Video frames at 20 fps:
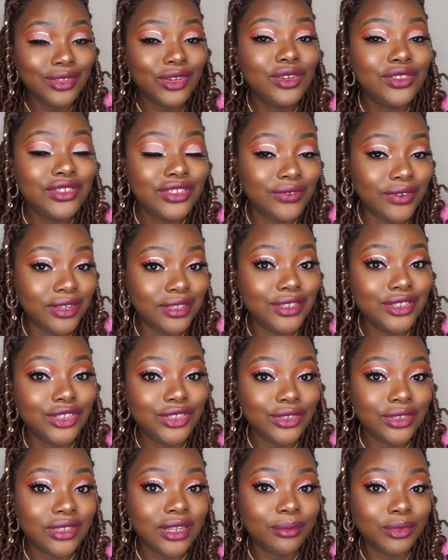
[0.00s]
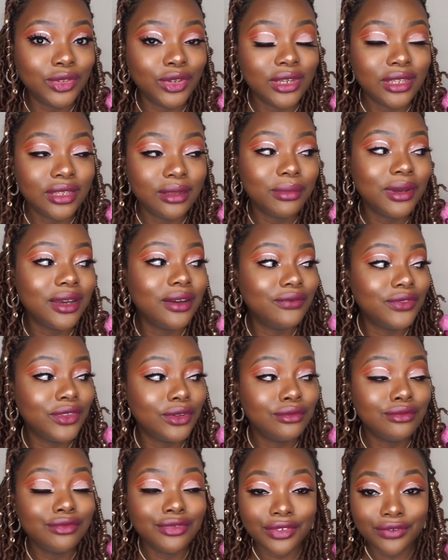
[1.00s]
All this foundation I'm talking about, I've
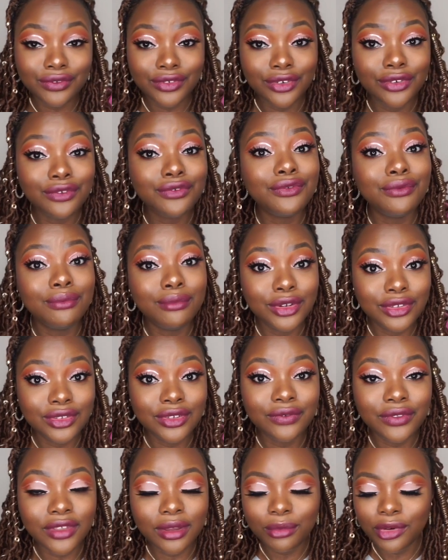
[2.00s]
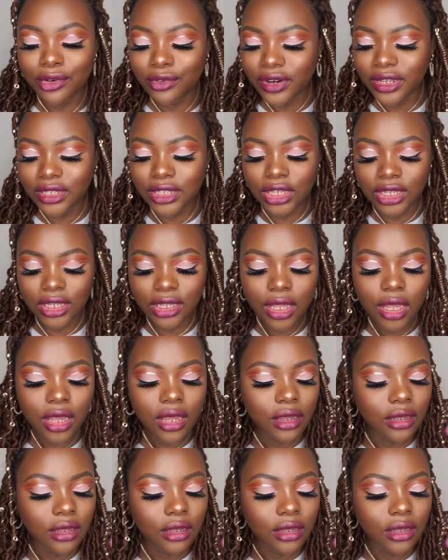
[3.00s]
done a review of most of them already.